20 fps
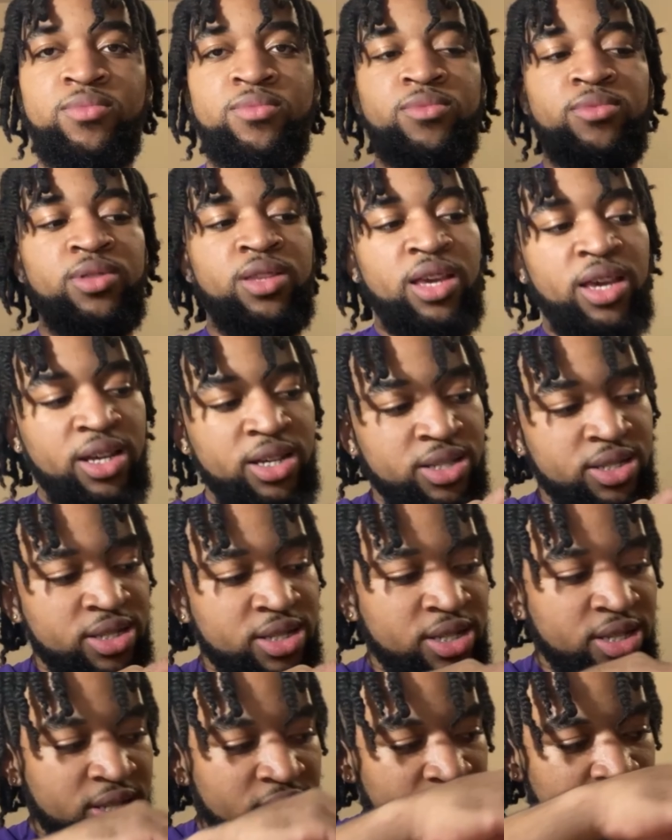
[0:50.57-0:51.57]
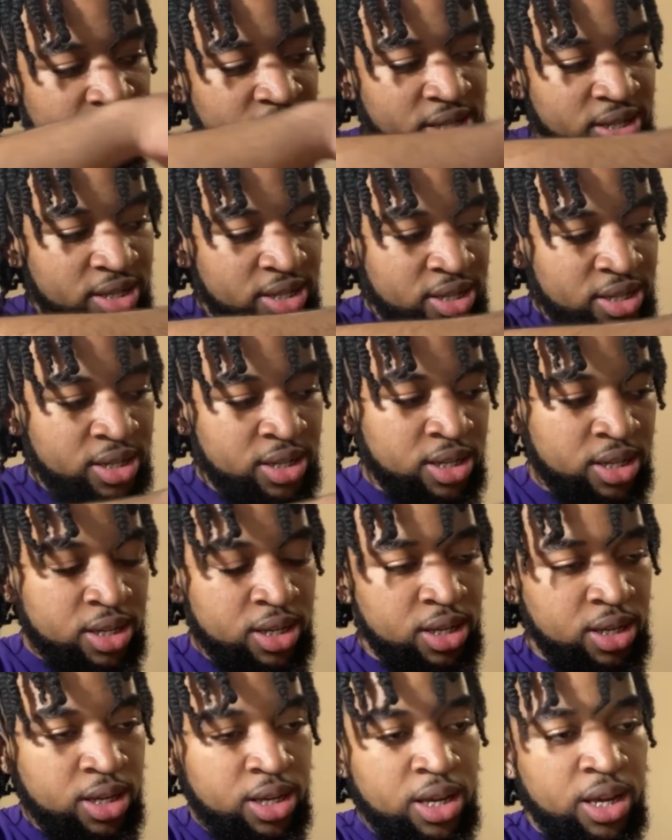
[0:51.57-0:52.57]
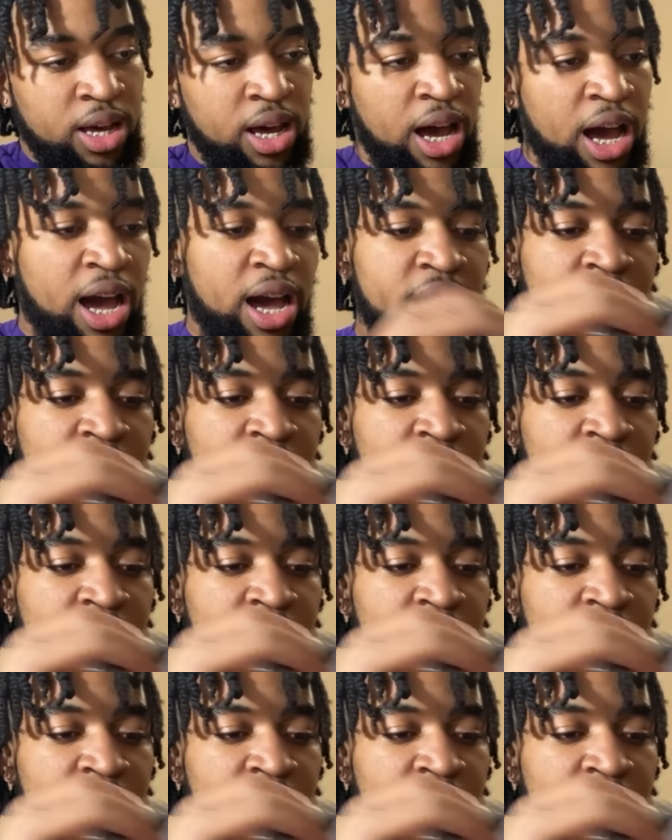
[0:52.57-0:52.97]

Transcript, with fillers: Next, I